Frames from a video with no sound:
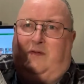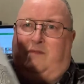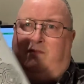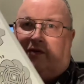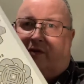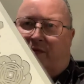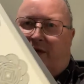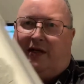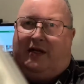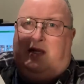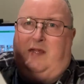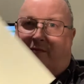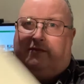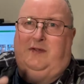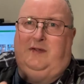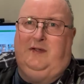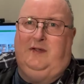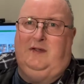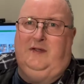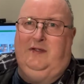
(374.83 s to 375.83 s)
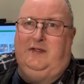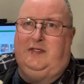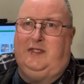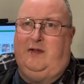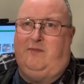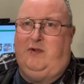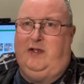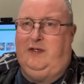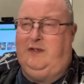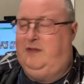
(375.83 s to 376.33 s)
Probably keep
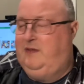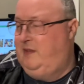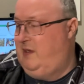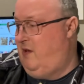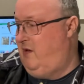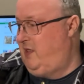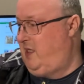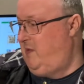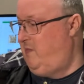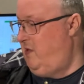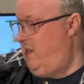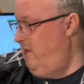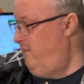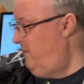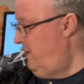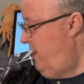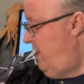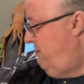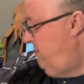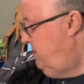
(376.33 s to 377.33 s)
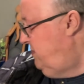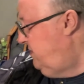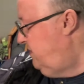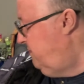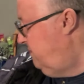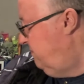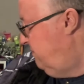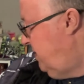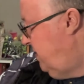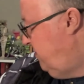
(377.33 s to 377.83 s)
someone occupied for hours,
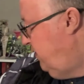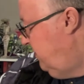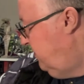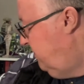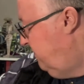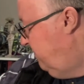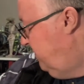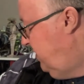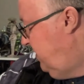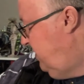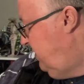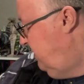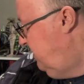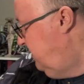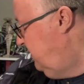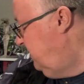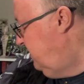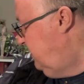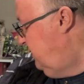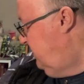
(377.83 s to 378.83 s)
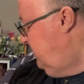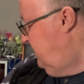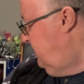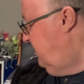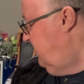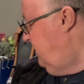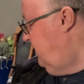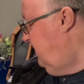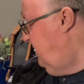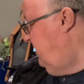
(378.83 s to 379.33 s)
maybe not me.
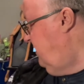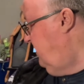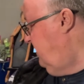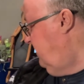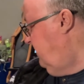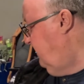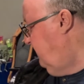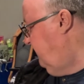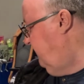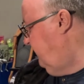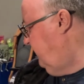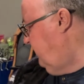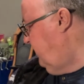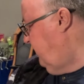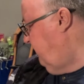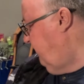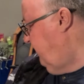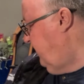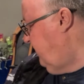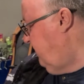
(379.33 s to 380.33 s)
What have we